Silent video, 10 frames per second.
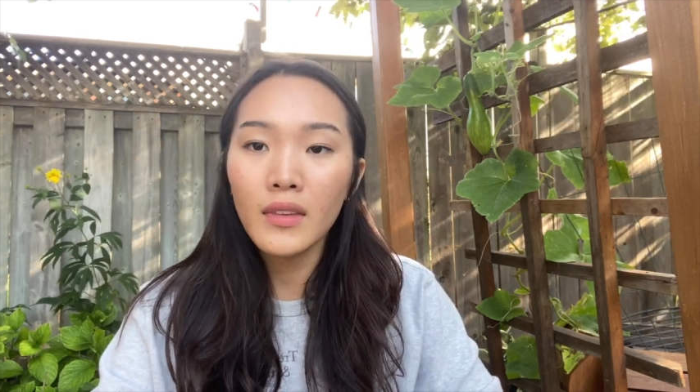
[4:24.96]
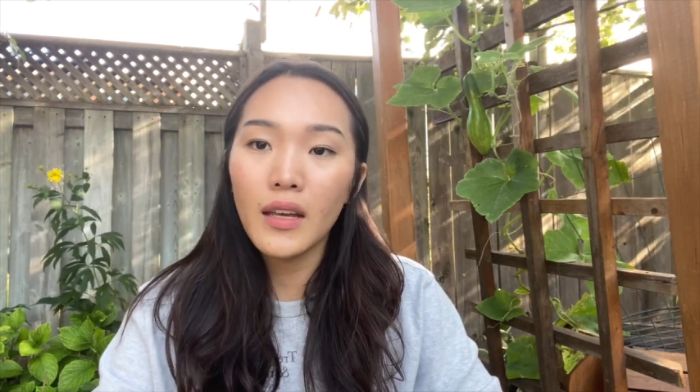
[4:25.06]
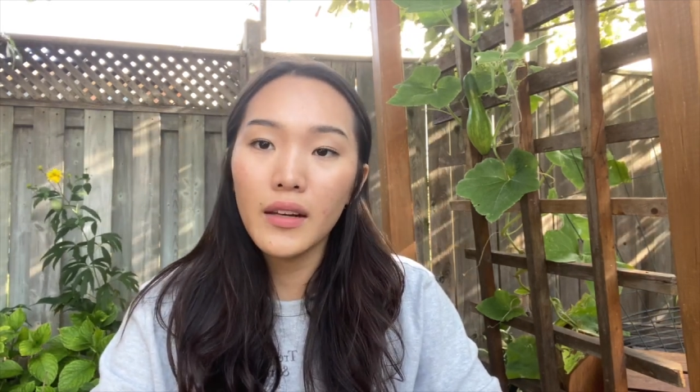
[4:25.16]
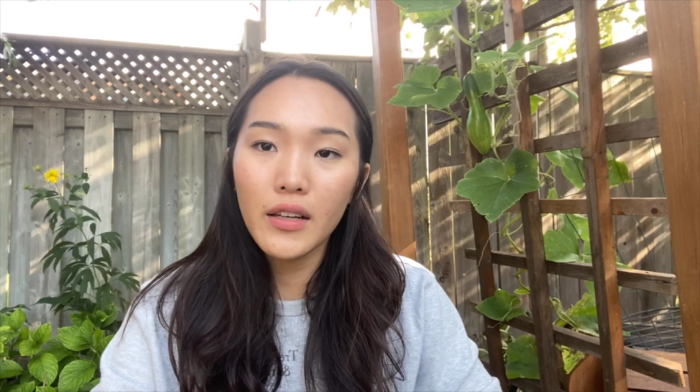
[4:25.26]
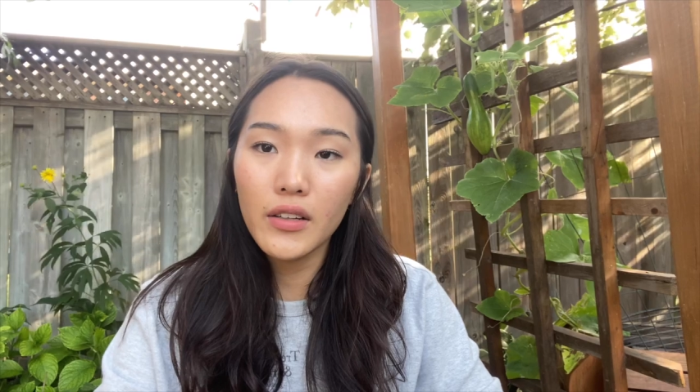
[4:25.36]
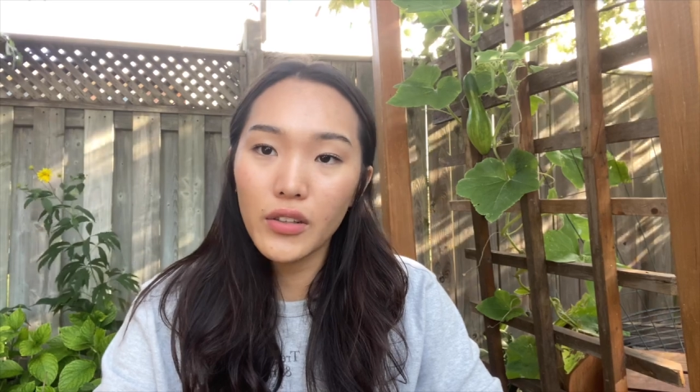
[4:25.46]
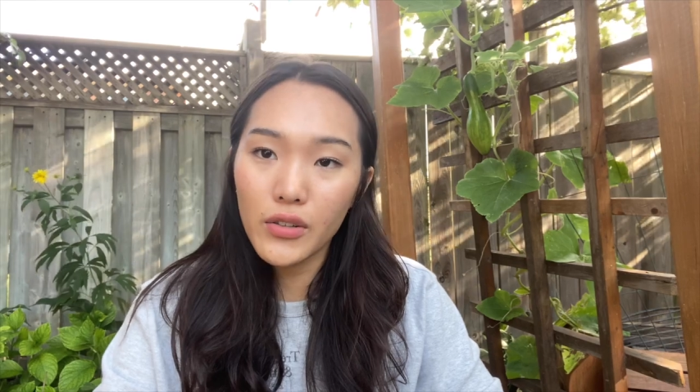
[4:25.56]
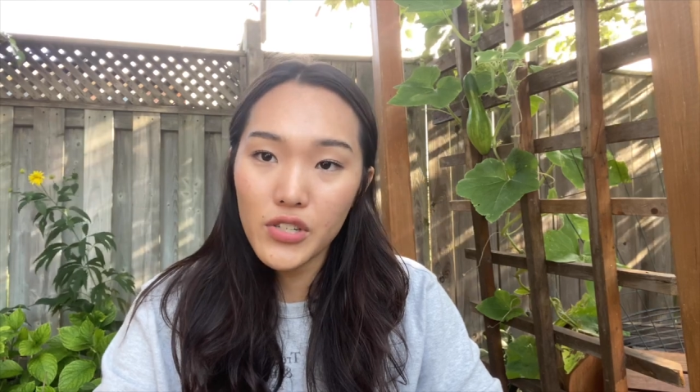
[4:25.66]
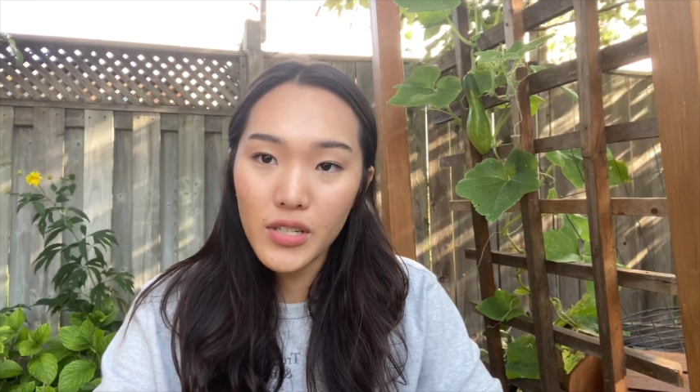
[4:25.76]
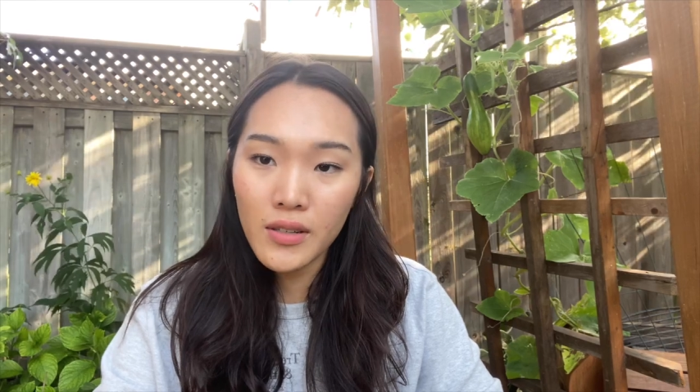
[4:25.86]
In
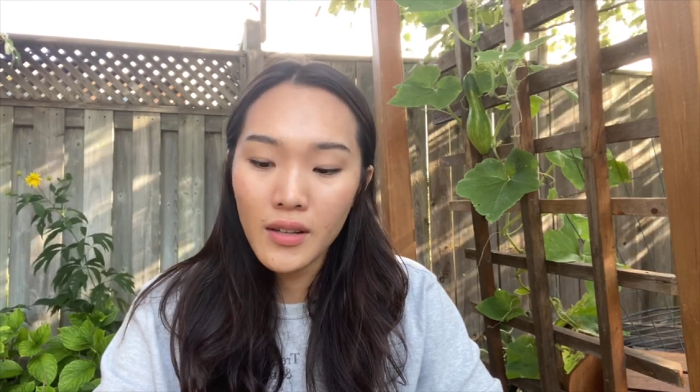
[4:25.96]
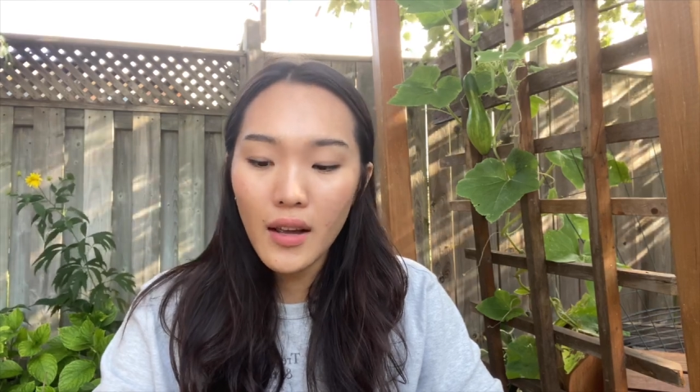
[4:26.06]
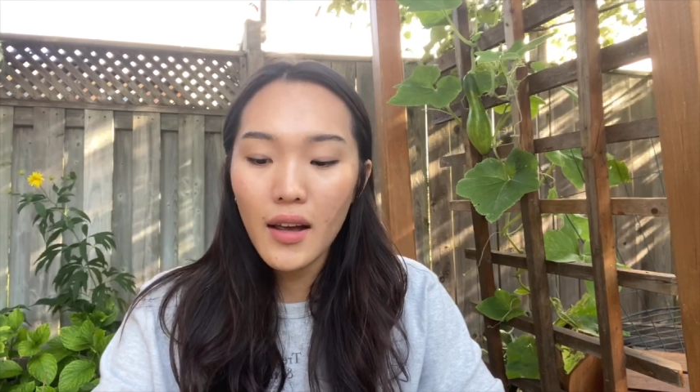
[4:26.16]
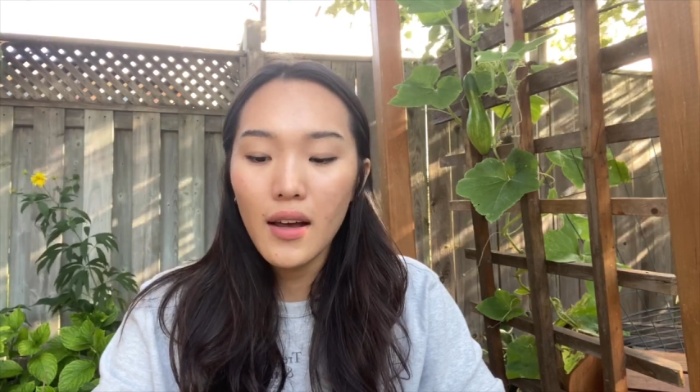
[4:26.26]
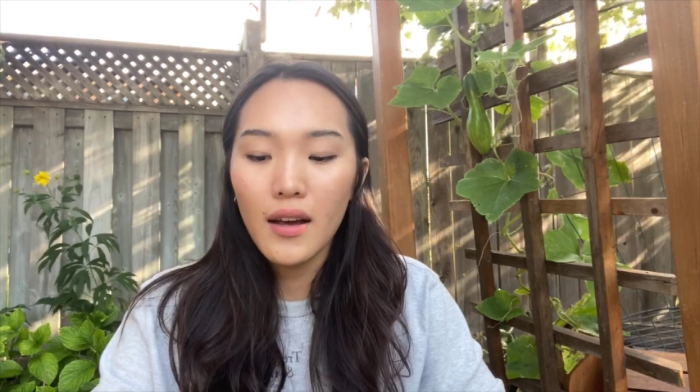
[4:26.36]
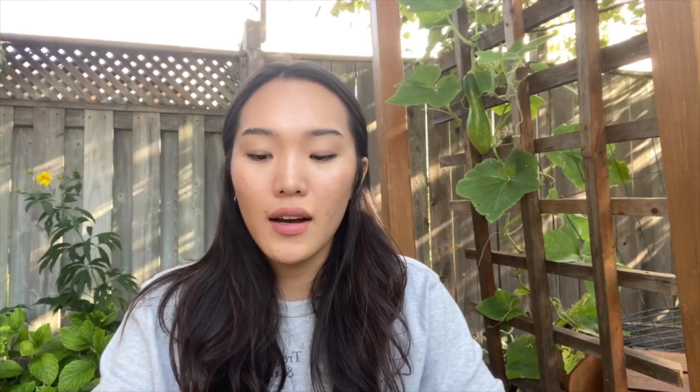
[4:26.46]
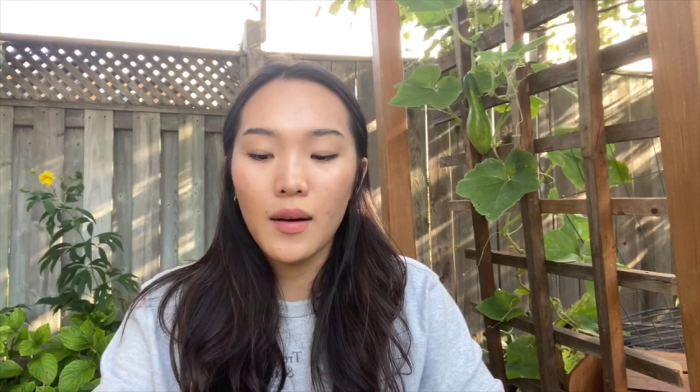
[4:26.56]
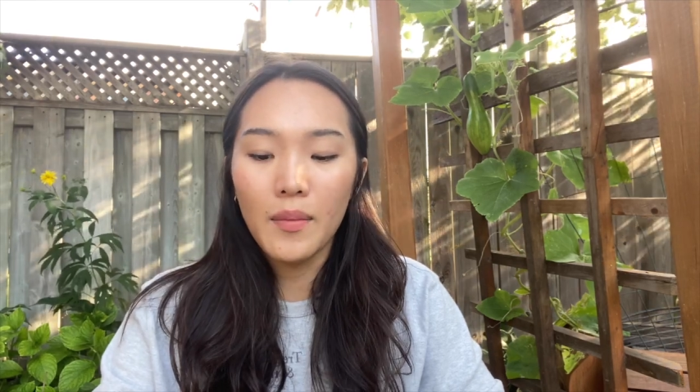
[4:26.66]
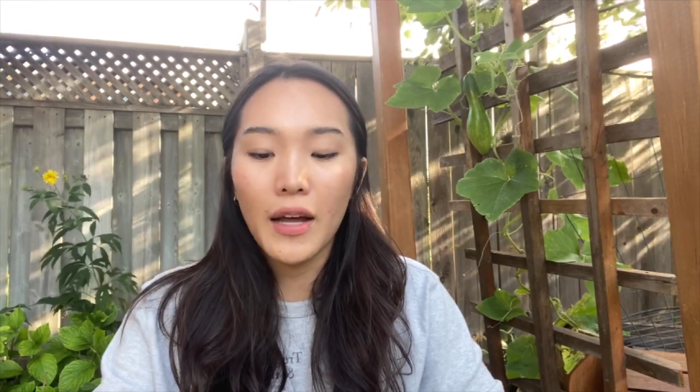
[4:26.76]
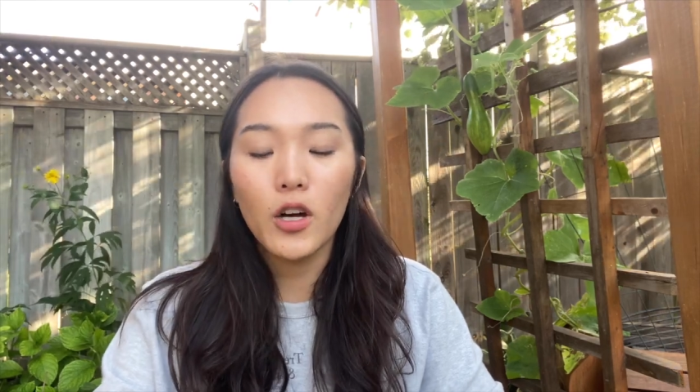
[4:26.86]
conclusion,
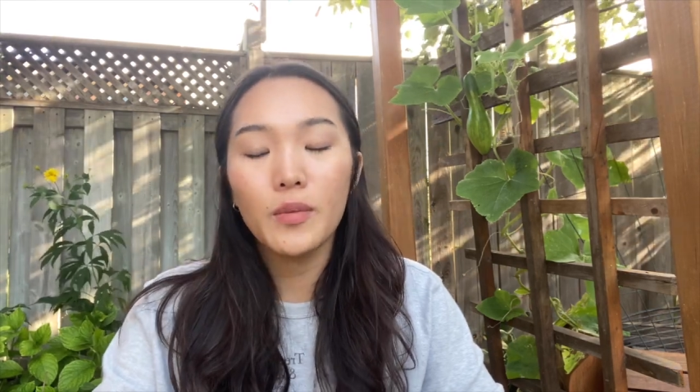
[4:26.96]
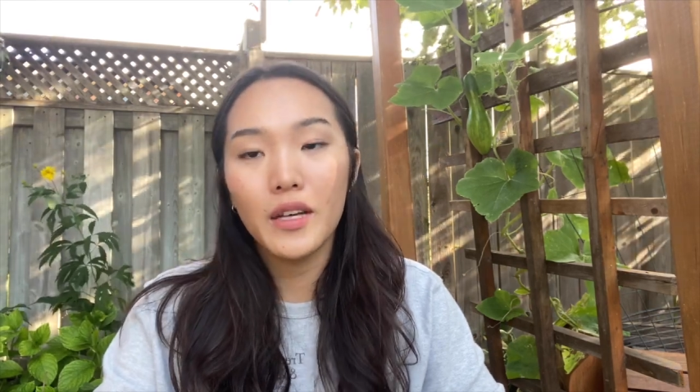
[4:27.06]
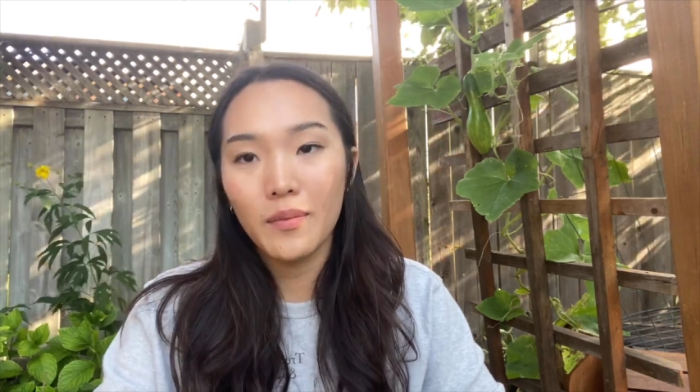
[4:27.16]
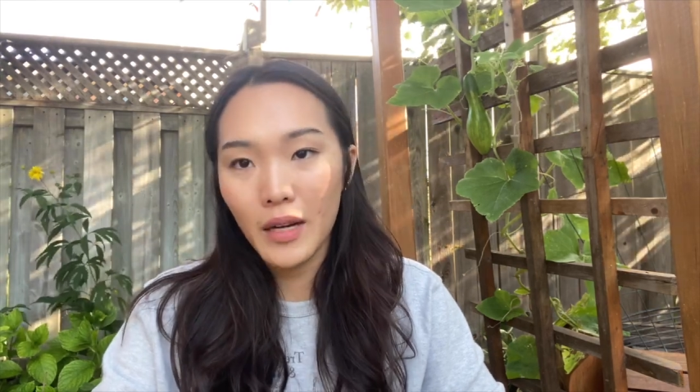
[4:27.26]
I hope that